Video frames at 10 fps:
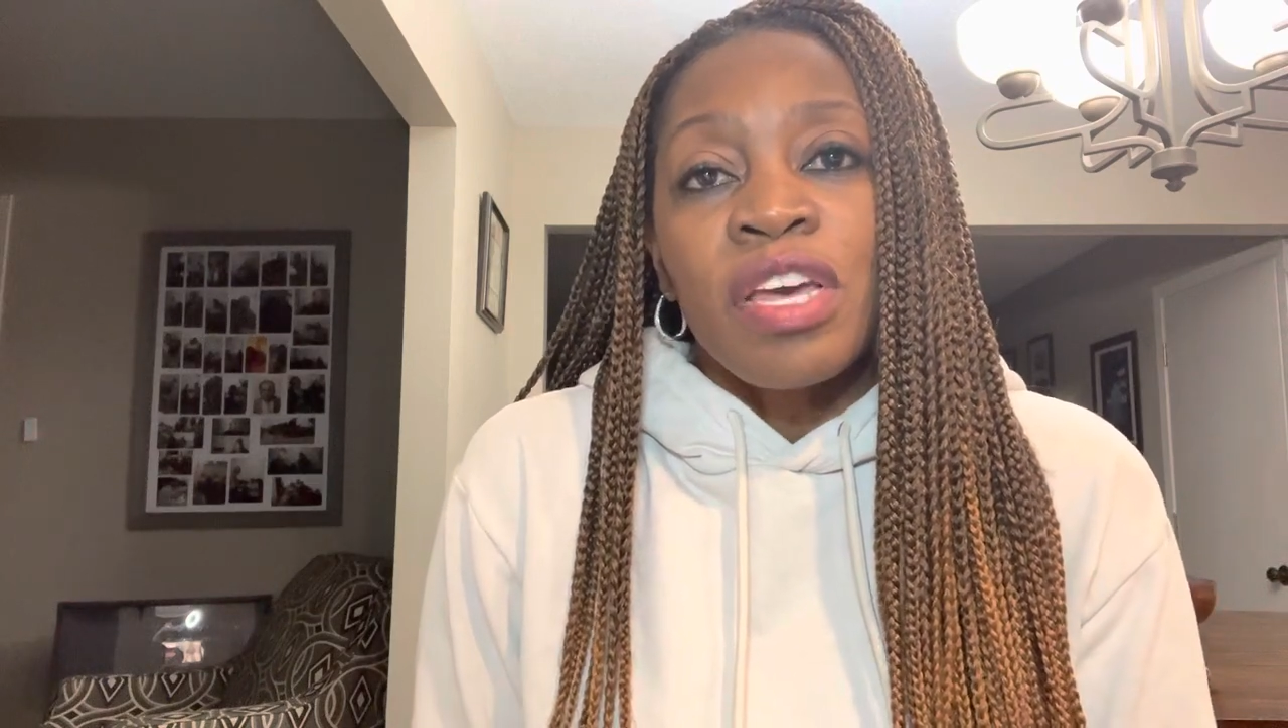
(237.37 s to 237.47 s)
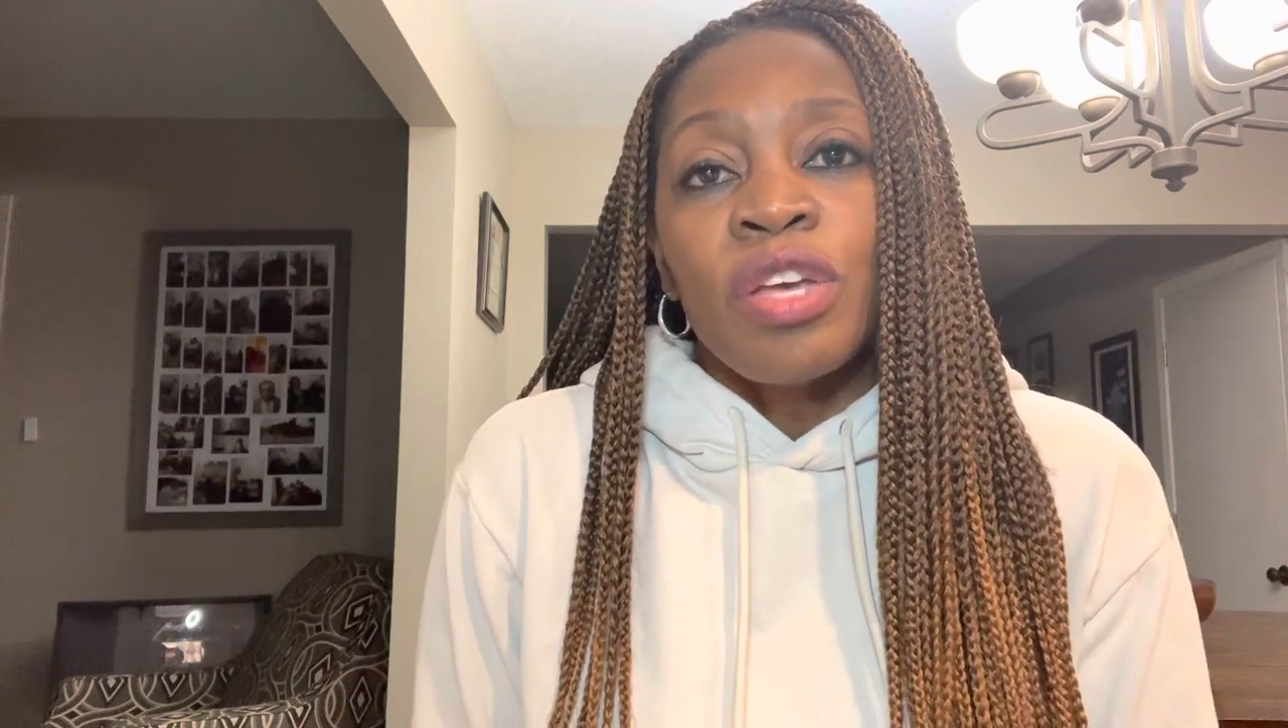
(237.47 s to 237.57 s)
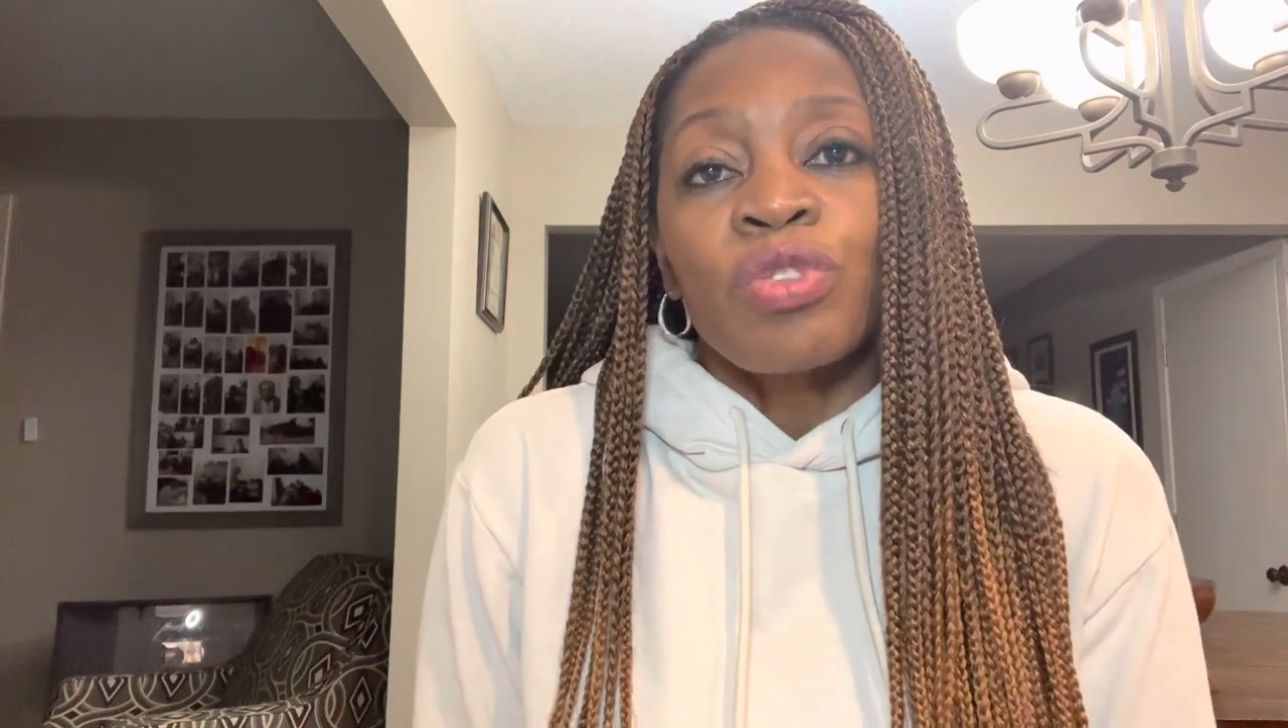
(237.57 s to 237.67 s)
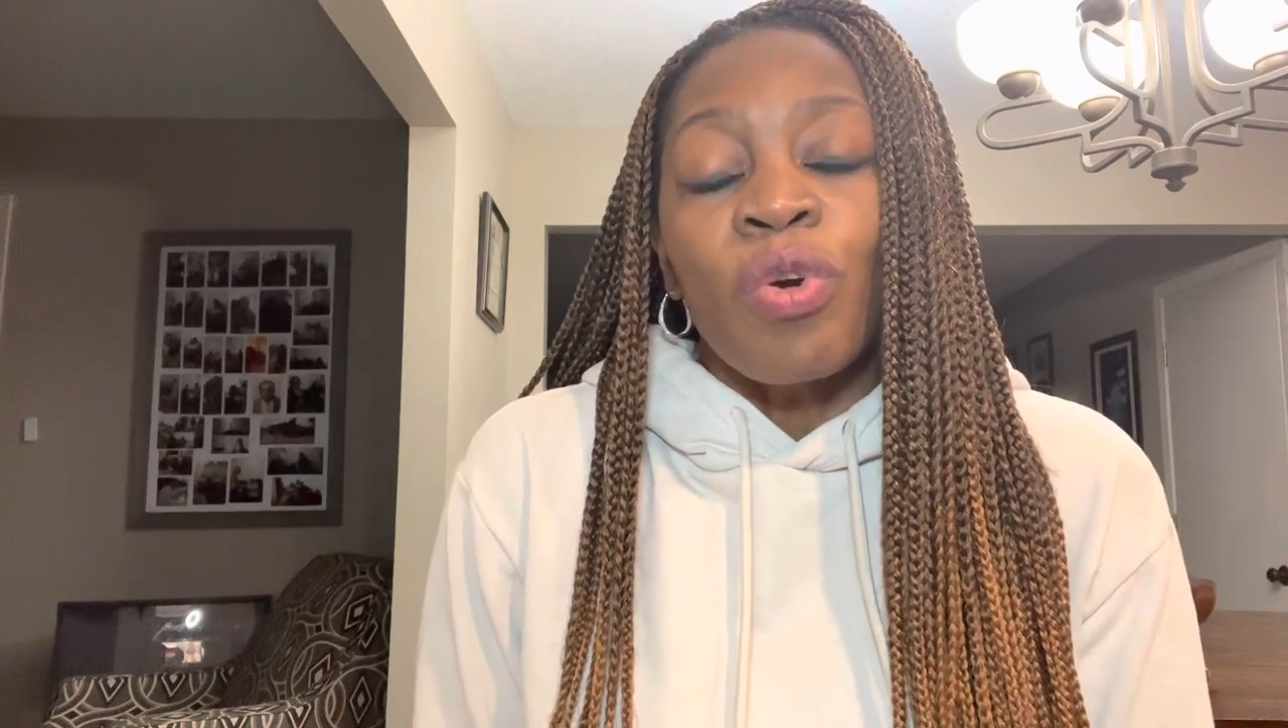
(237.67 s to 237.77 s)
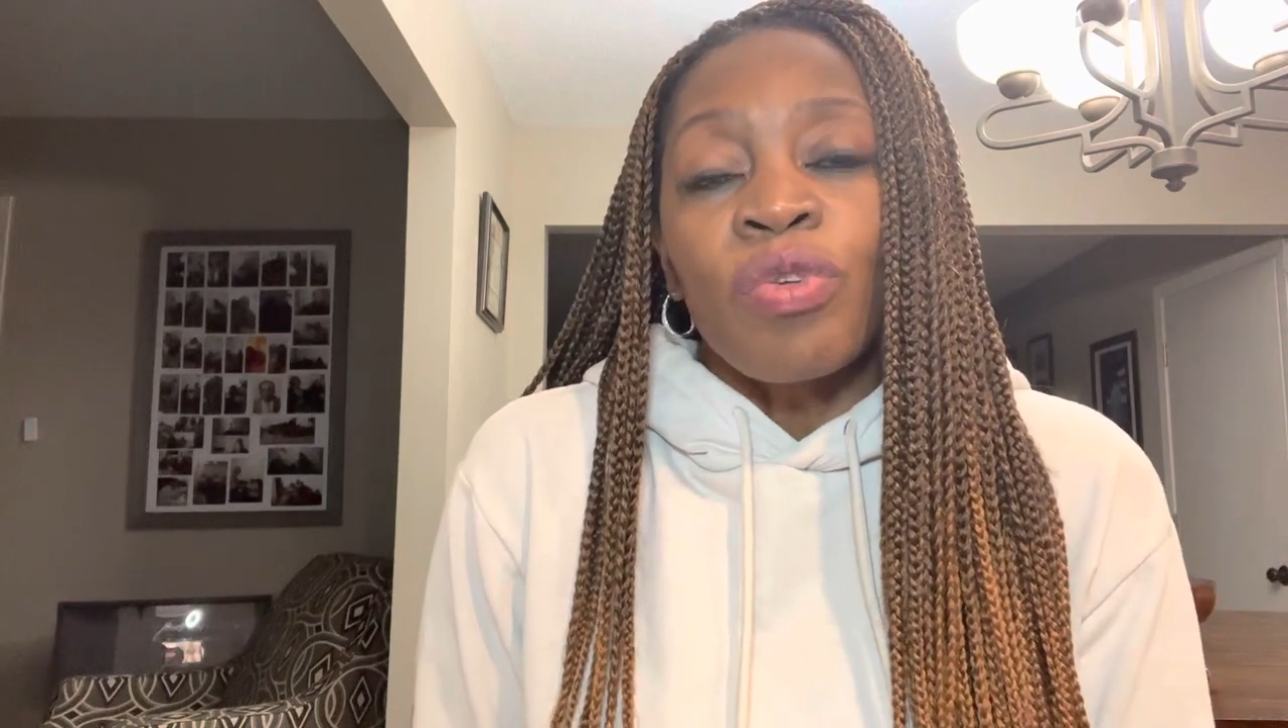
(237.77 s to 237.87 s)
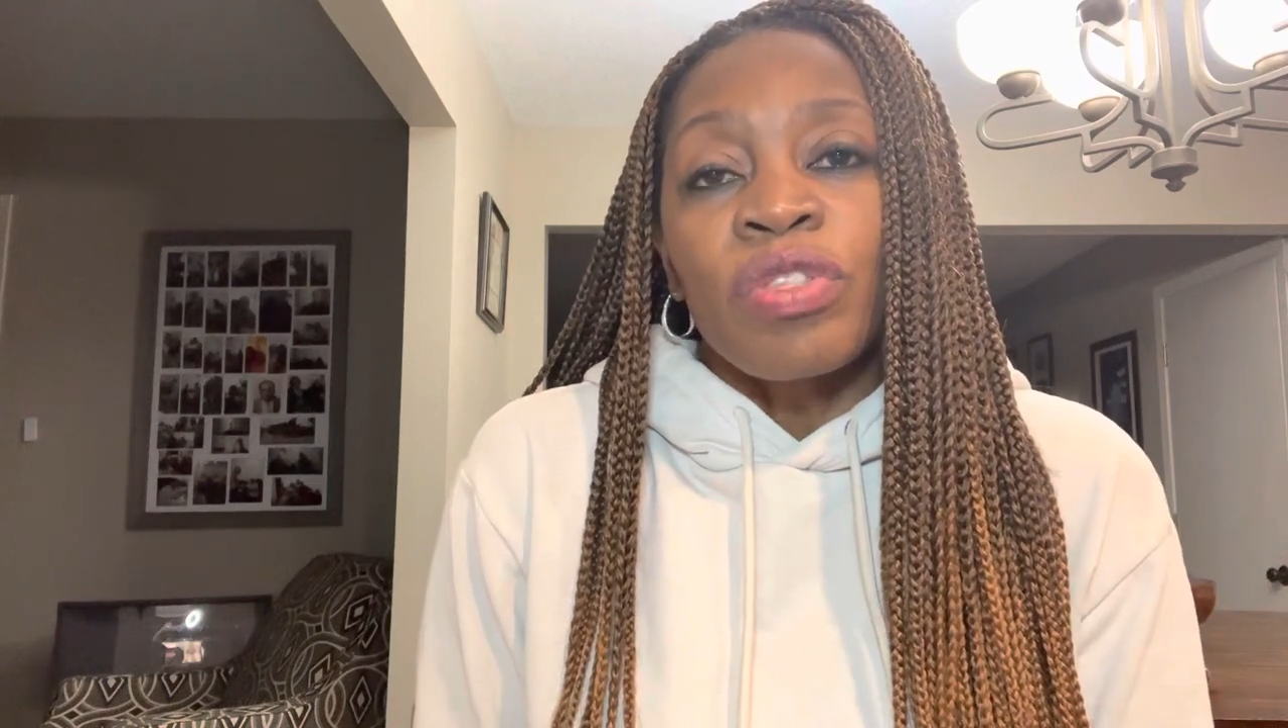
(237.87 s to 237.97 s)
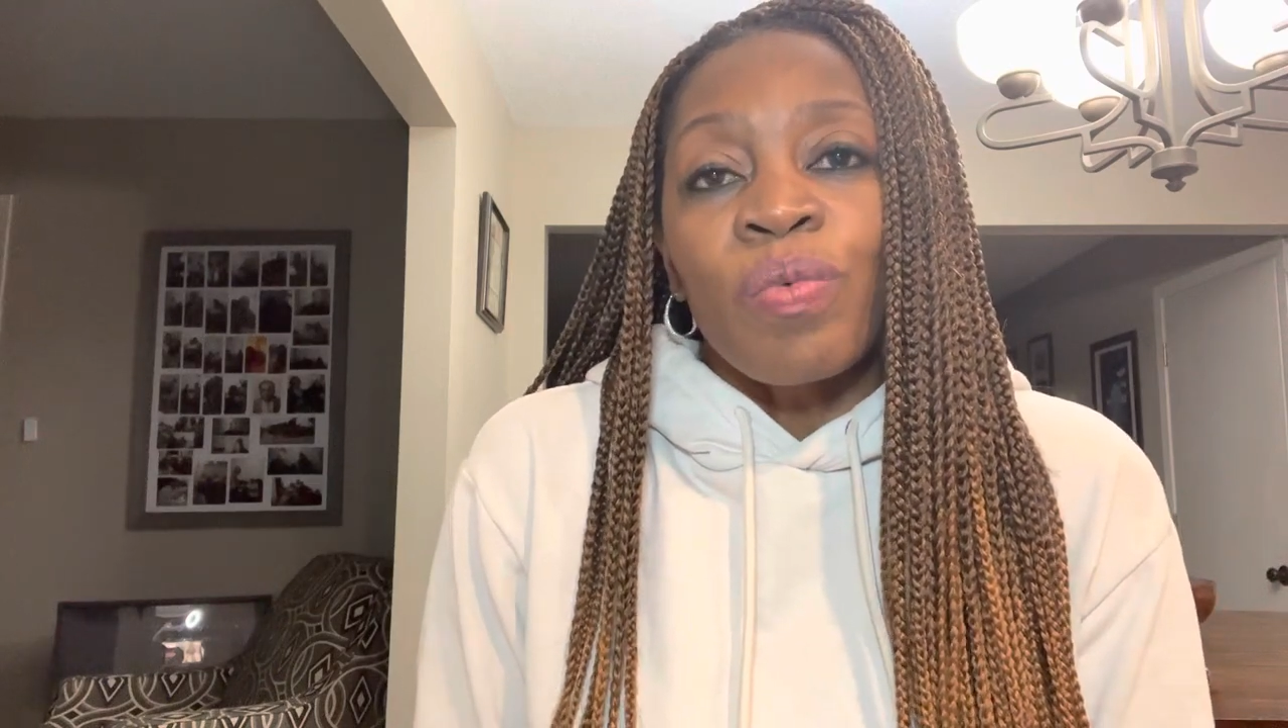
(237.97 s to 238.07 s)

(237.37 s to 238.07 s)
So on the